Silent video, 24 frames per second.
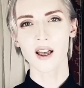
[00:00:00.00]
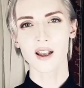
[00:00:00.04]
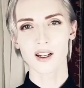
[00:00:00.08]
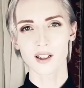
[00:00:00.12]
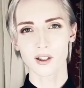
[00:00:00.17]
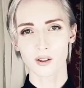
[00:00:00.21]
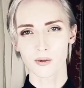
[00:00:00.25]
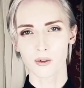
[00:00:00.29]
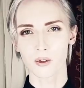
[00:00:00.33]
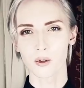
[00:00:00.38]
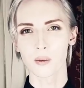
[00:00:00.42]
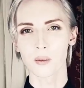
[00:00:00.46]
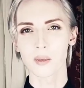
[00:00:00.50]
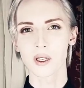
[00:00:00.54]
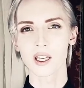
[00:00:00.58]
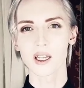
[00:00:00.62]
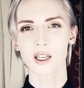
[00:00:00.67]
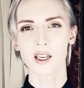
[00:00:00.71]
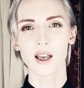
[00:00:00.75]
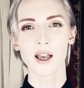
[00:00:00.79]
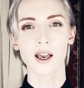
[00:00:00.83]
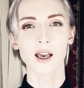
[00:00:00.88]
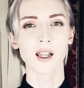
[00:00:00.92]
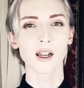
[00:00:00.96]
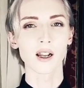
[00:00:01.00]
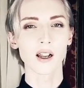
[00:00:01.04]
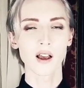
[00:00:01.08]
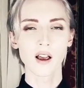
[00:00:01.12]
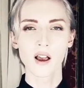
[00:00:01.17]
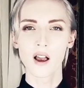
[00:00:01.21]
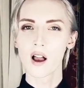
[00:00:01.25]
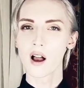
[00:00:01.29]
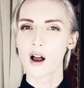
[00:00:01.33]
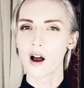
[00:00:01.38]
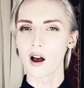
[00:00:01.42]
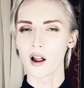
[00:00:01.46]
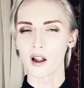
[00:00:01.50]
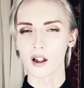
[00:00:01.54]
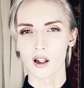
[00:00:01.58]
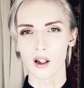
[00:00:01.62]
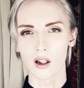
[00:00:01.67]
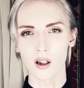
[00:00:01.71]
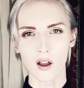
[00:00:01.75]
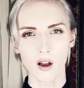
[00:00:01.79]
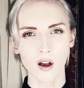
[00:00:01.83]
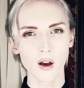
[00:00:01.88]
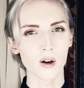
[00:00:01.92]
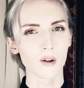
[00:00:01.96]
is for me and a
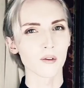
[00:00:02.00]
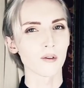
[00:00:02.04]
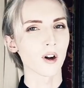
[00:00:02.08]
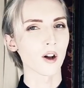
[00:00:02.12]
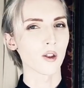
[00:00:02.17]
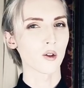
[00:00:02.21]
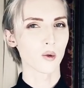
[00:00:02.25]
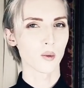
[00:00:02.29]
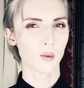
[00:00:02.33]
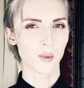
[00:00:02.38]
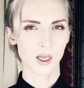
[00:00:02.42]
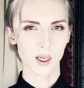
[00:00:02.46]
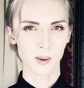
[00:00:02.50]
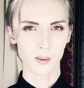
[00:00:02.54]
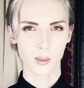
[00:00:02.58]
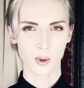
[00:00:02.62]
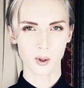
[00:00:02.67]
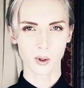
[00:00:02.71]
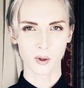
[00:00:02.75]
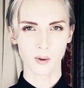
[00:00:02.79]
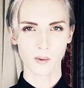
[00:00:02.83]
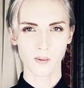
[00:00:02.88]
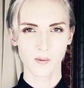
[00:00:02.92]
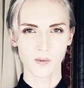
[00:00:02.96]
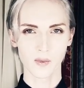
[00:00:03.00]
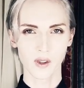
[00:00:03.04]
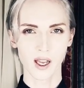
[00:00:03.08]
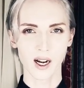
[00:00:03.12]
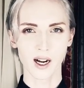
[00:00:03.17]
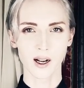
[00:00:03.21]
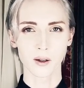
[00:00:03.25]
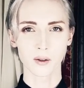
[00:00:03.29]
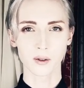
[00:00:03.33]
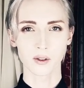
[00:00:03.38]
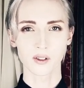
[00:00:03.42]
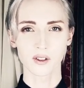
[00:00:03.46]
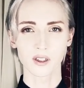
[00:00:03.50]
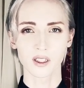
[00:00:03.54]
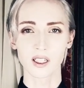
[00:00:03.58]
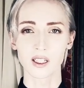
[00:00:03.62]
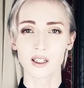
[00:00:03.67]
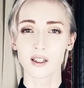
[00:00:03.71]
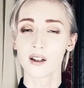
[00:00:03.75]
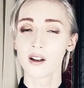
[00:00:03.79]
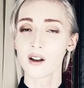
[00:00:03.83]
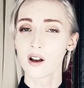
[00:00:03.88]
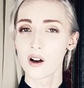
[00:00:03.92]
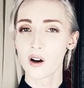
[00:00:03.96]
lot of other people that I'll see
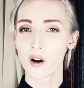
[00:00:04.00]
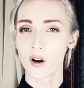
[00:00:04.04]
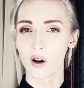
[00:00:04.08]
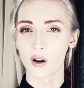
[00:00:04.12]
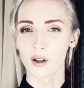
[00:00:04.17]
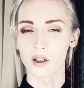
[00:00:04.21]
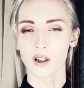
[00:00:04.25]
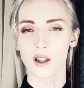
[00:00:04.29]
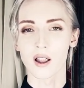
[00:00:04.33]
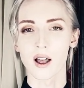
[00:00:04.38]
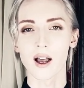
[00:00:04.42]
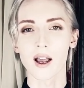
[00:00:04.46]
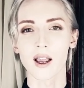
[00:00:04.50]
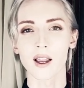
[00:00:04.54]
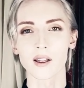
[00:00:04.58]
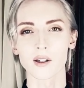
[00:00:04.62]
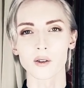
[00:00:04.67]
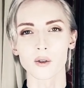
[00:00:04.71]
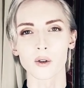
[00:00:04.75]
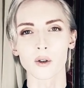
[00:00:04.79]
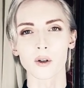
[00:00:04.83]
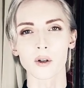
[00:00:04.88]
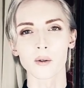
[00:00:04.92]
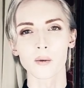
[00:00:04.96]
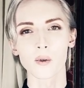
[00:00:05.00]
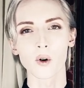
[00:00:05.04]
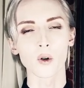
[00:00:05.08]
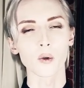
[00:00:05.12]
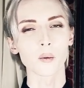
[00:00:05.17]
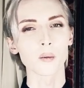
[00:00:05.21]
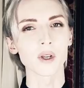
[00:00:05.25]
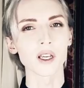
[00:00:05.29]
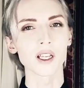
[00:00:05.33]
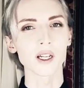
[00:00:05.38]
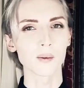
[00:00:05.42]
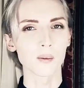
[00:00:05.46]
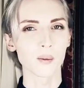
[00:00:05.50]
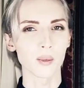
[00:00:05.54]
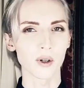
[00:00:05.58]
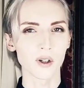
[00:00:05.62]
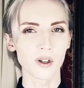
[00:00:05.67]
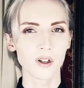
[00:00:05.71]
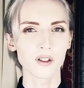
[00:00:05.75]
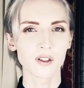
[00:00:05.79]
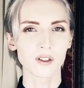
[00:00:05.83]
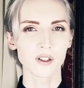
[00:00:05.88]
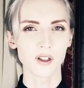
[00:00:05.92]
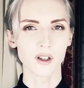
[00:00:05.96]
online or meet in
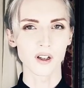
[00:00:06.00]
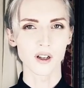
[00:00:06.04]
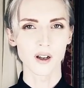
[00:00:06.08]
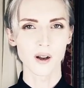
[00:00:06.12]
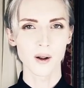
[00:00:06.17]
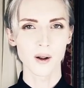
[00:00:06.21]
person.